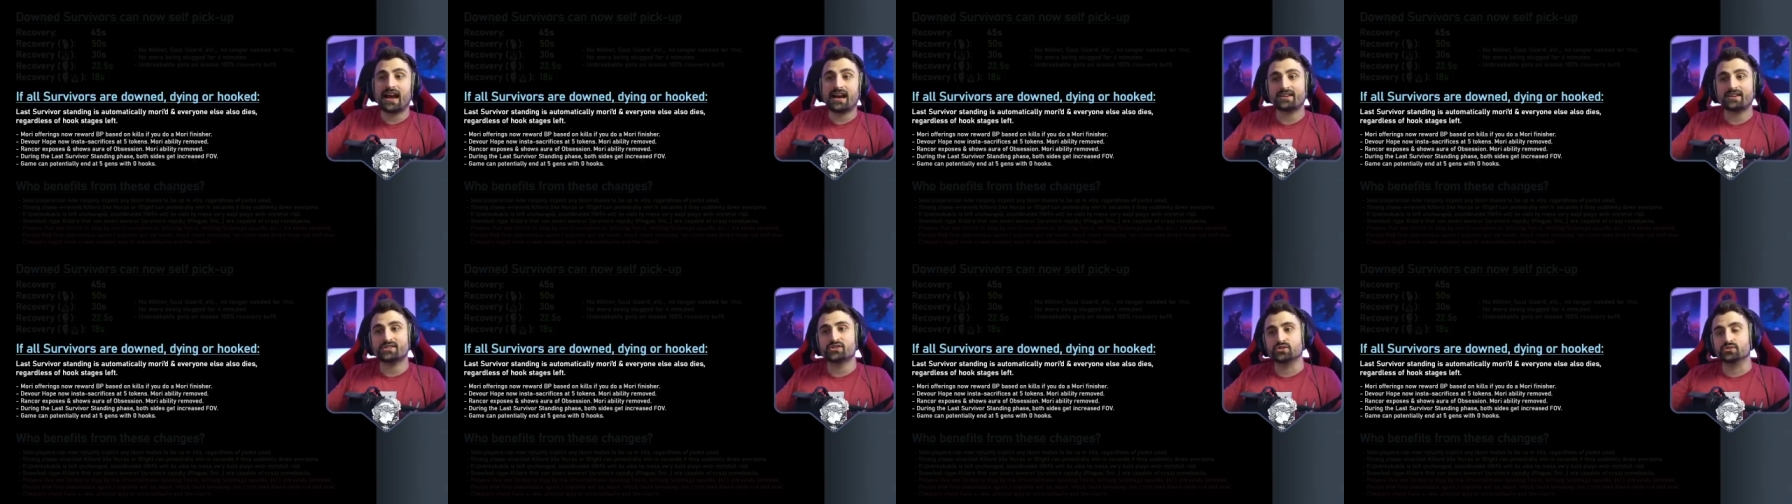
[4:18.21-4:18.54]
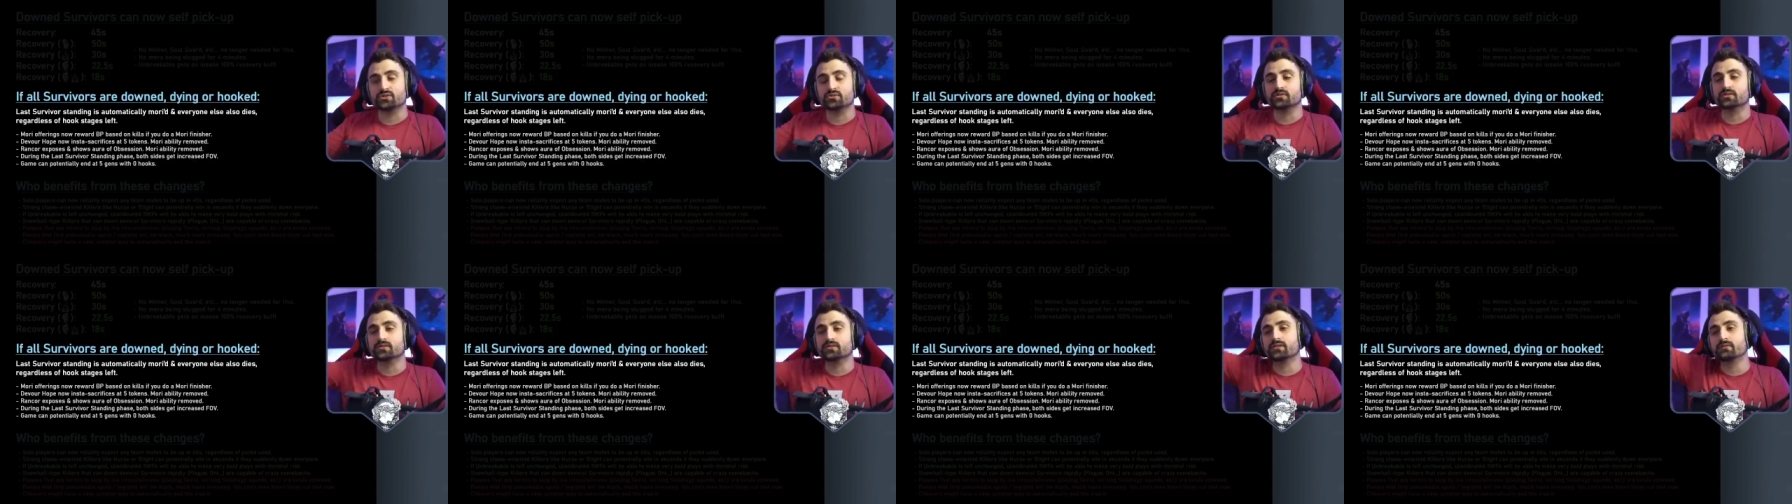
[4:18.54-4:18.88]
hatch
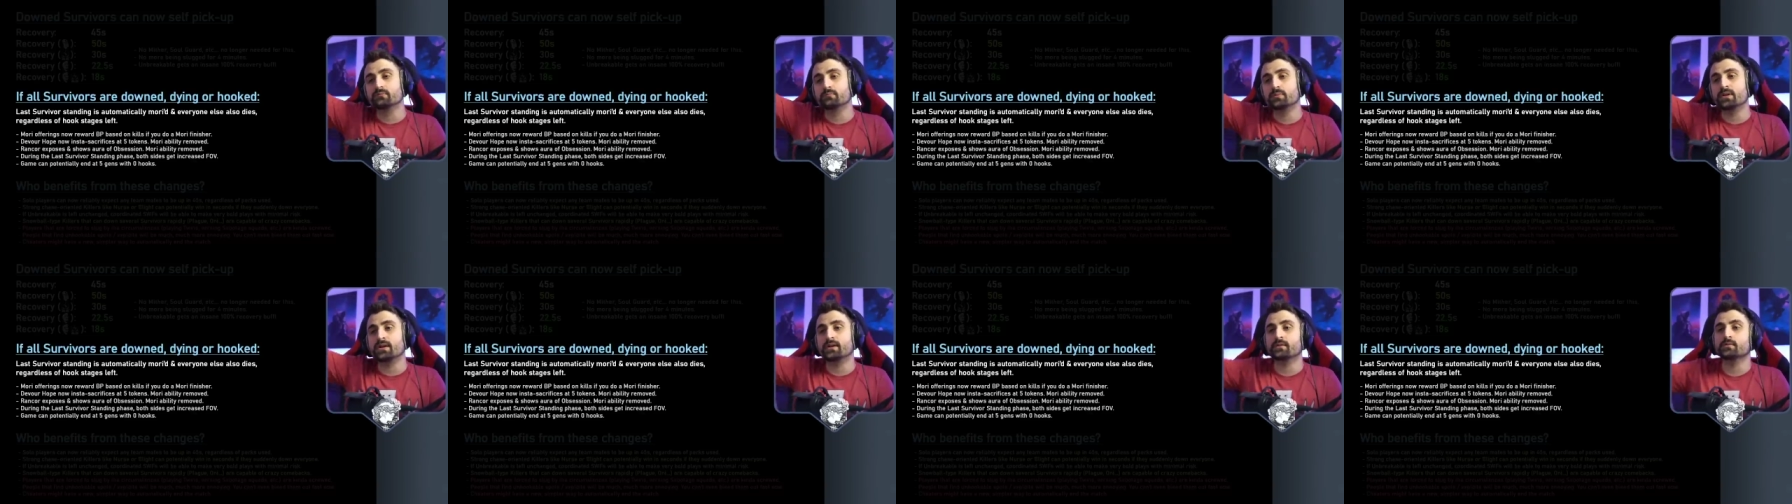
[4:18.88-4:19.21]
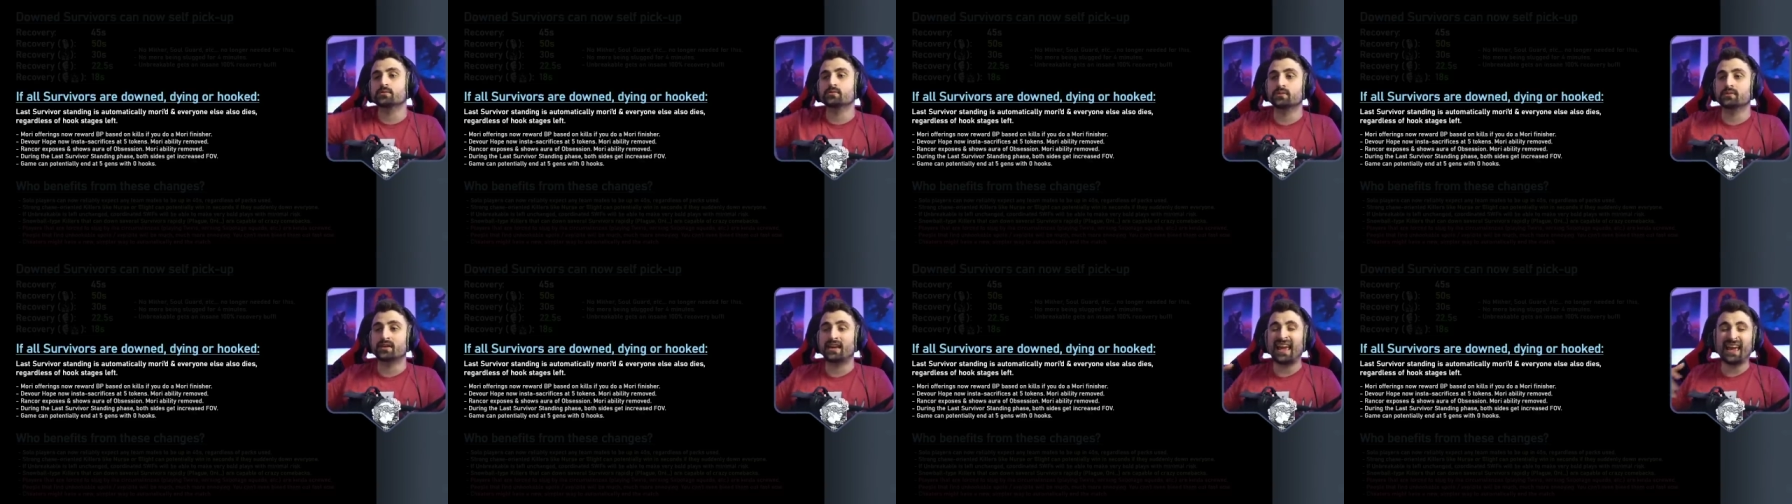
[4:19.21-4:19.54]
or bring them
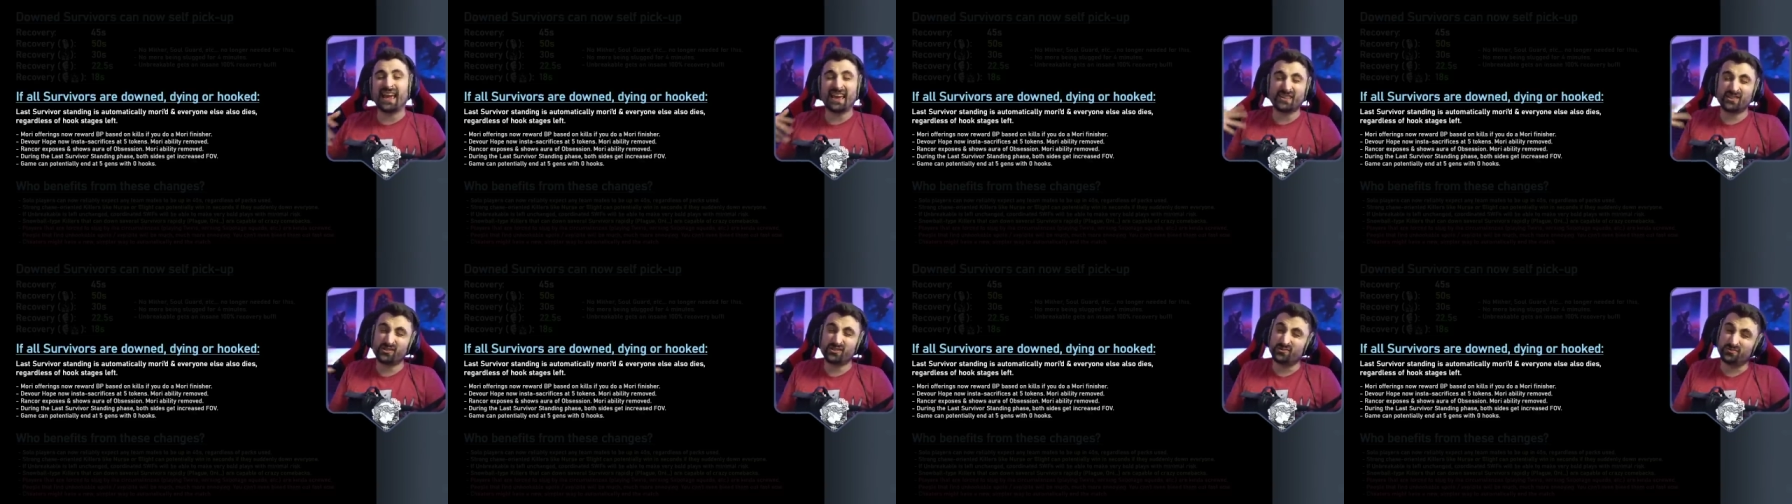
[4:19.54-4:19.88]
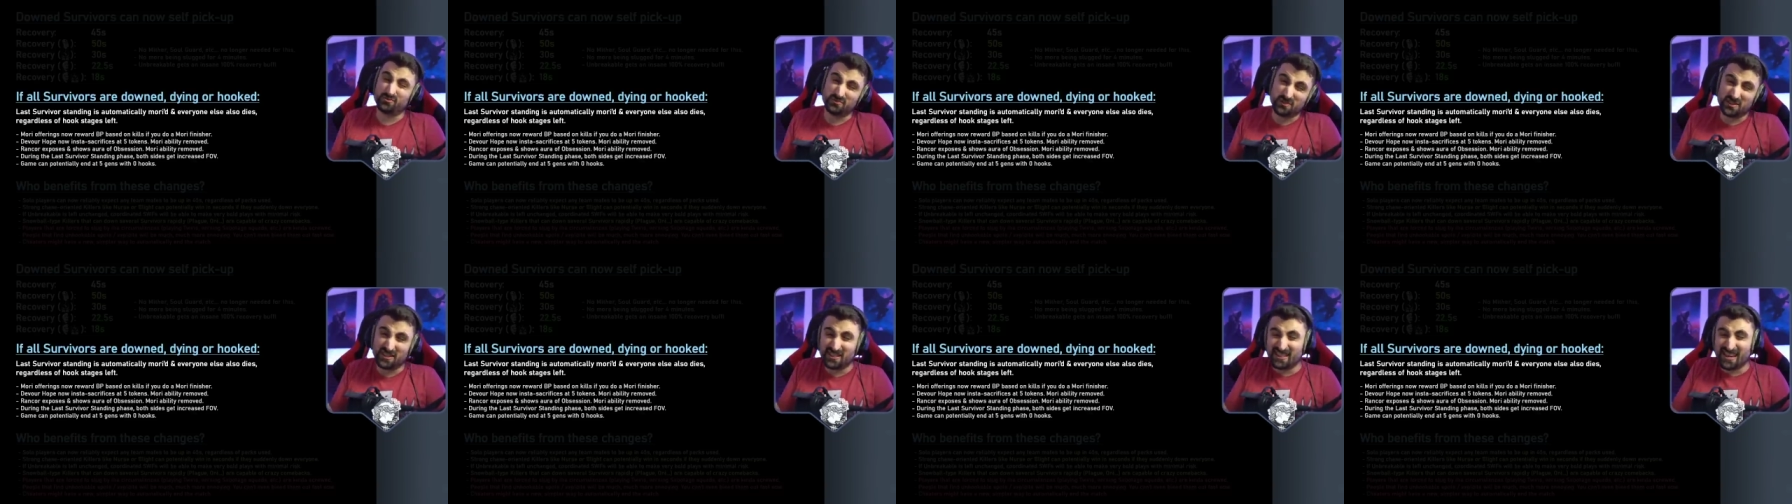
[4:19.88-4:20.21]
to the gate to
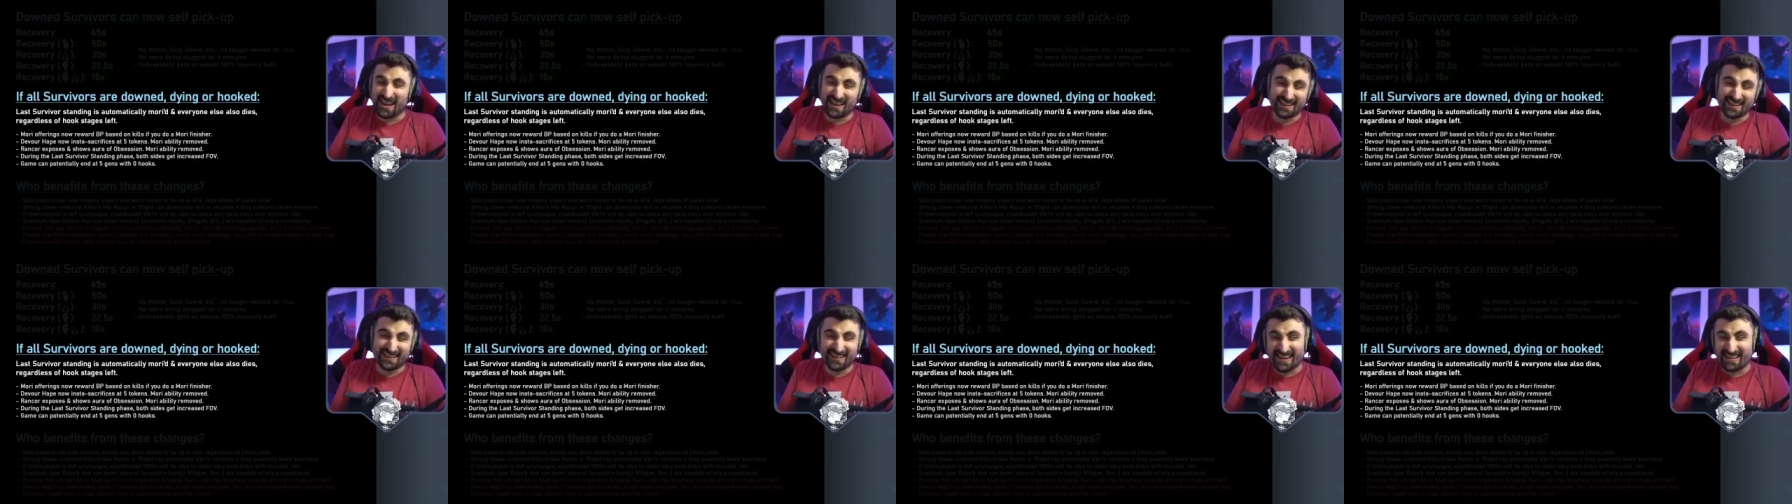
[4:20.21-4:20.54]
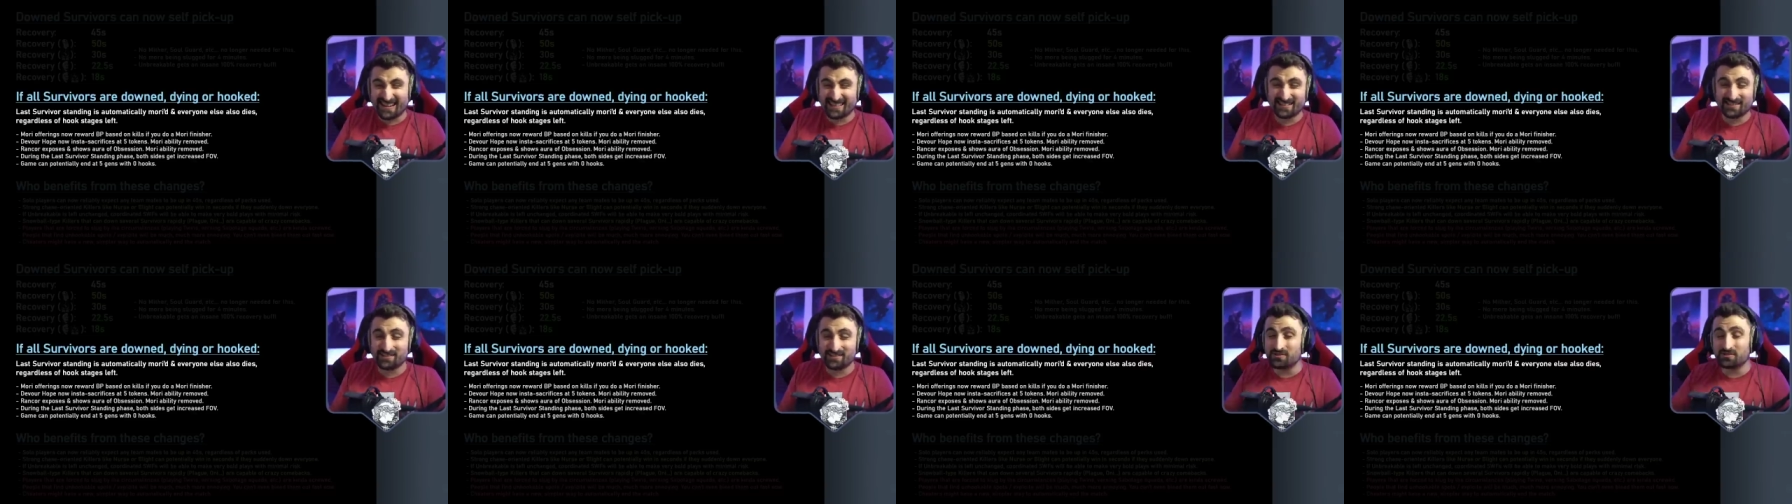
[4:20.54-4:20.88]
be kind of
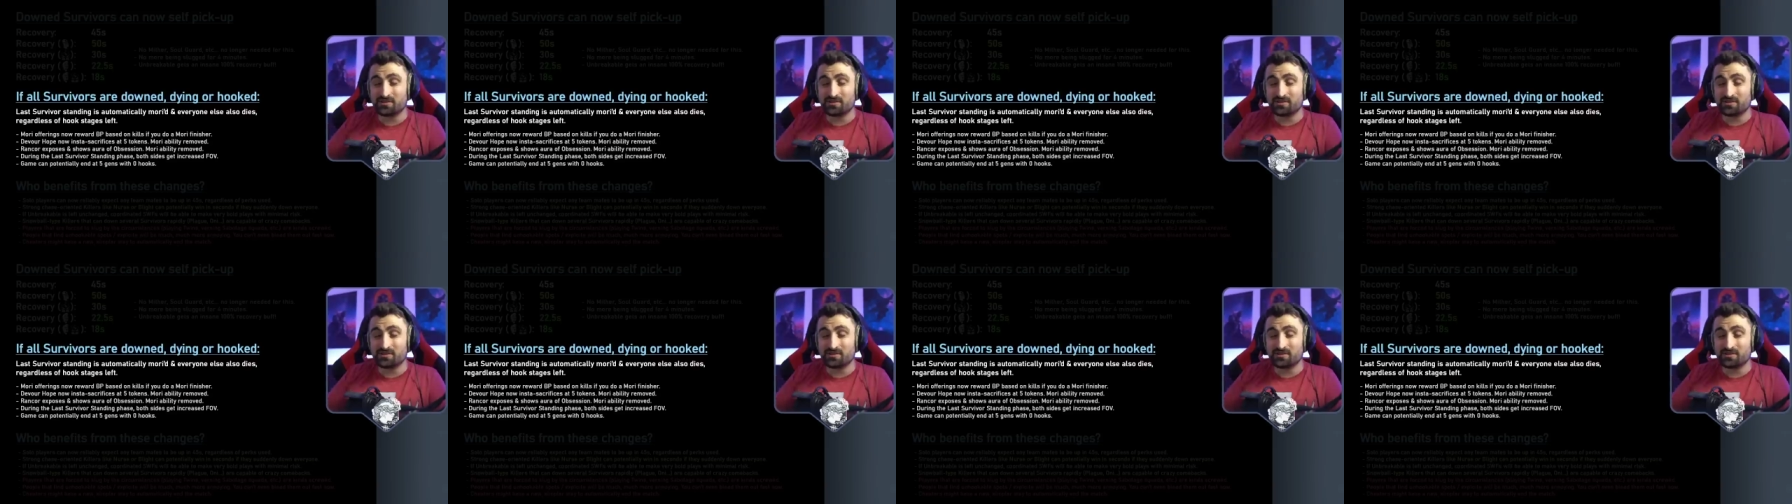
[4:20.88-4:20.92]
nice.